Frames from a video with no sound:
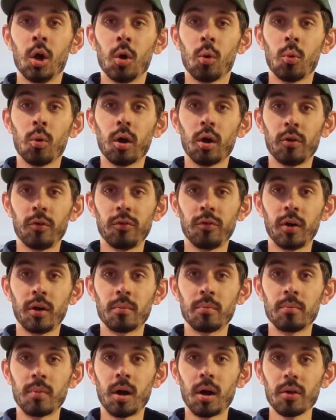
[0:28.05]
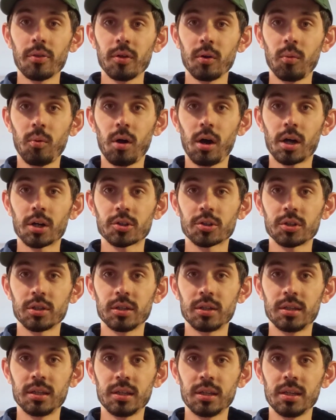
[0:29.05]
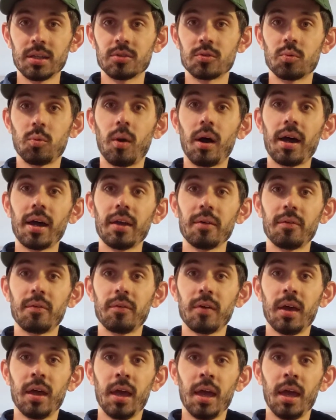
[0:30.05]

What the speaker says: were from Martha Washington, his wife,